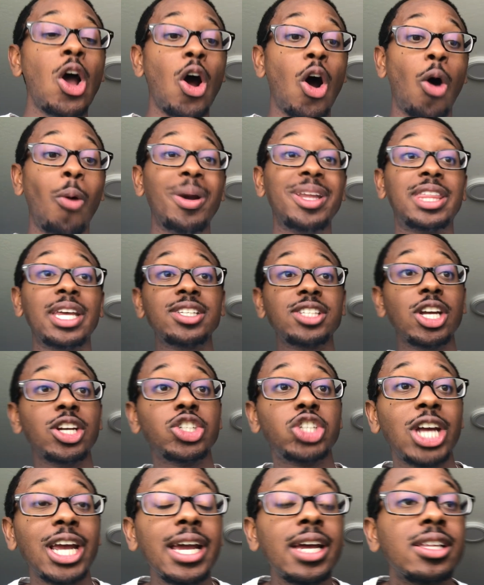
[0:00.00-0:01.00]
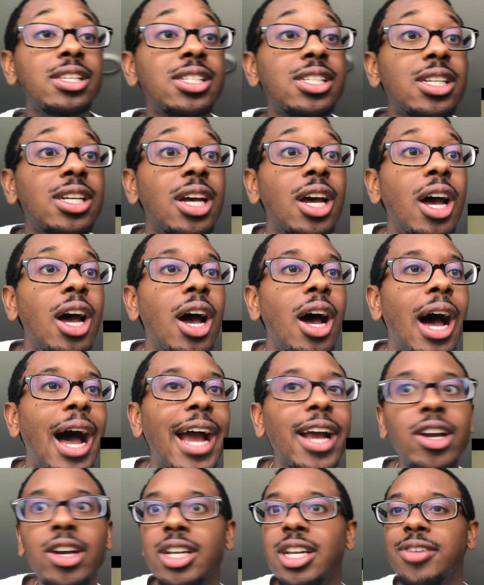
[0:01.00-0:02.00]
Oh wait, that's not Chance. I
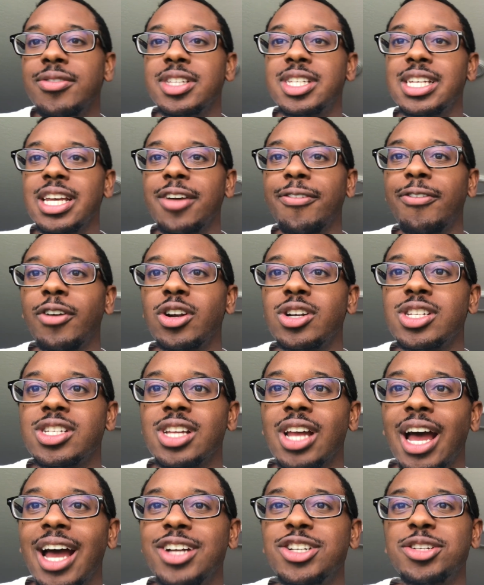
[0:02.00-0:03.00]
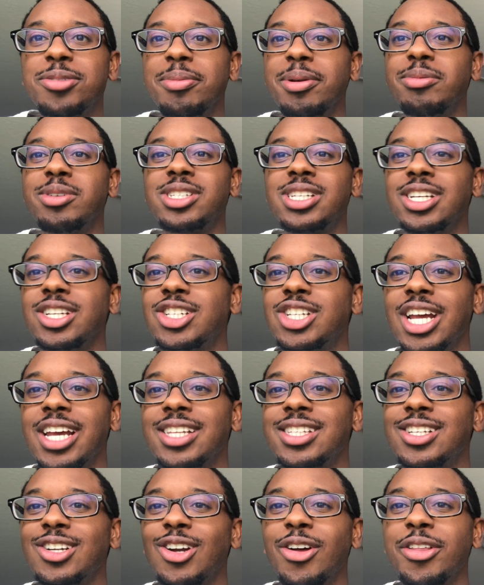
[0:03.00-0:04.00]
couldn't even see it first. I just remember seeing
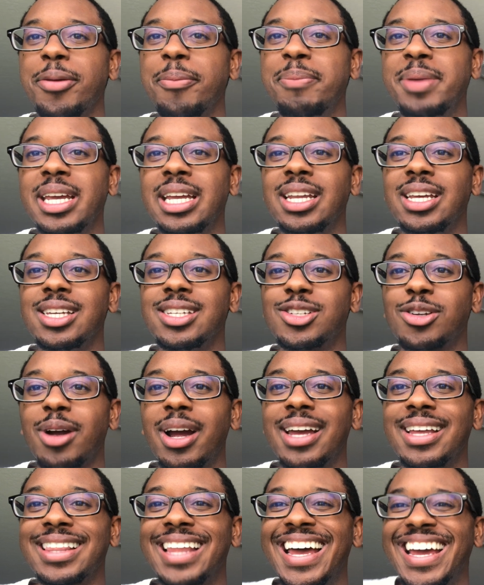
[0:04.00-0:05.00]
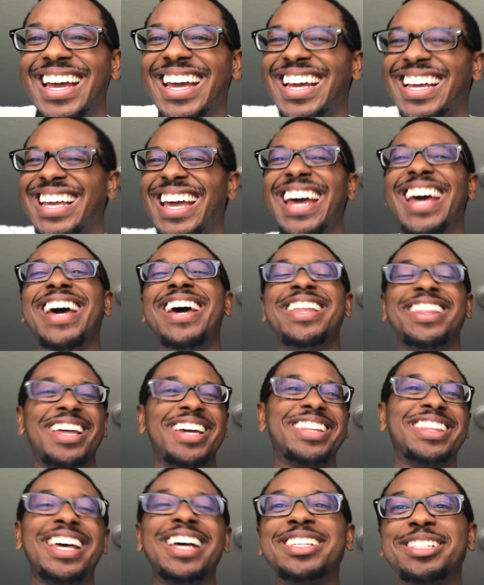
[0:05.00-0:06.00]
Chance in all the beanies, right? Like,
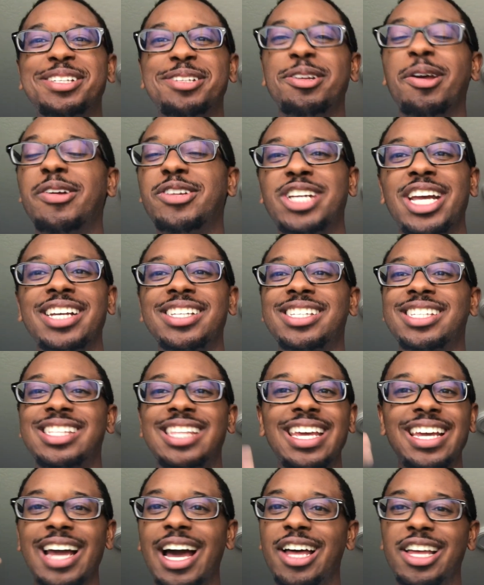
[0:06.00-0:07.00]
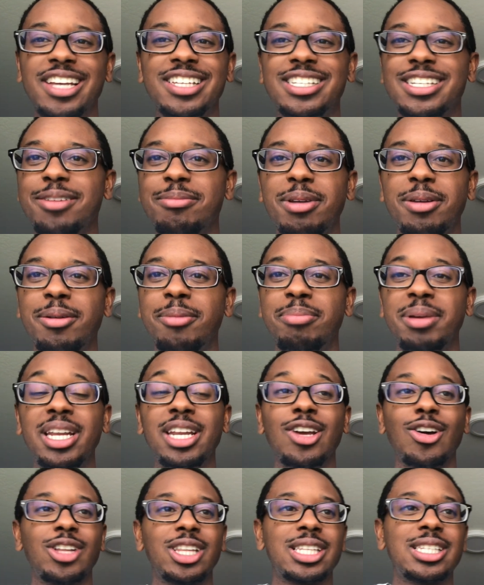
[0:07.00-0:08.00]
like that's Chance's thing. I, I see him in a
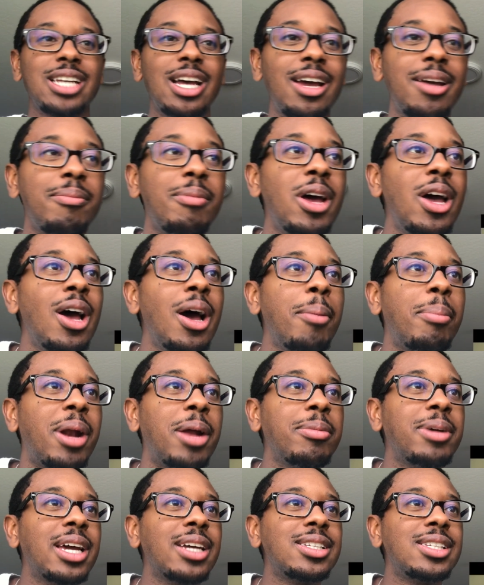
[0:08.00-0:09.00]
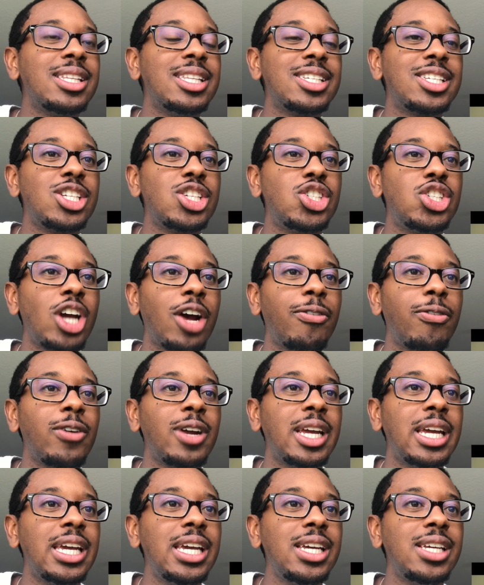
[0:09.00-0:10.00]
beanie all the time. But I'm guessing this is Jeffrey
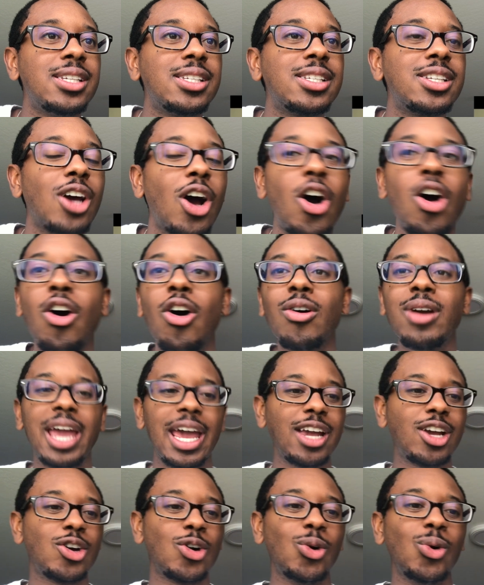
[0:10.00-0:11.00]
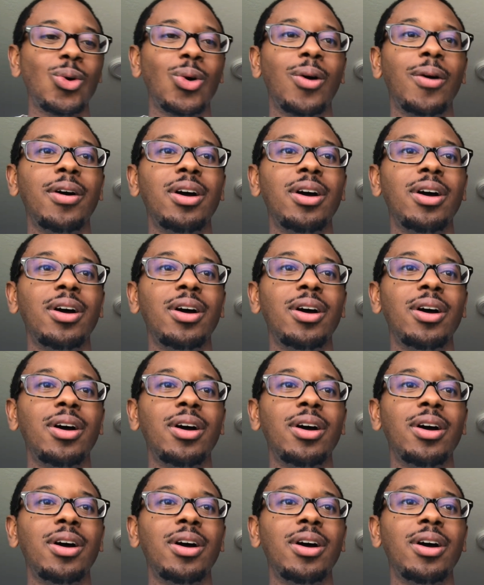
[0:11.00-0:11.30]
East. Oh, okay, cool.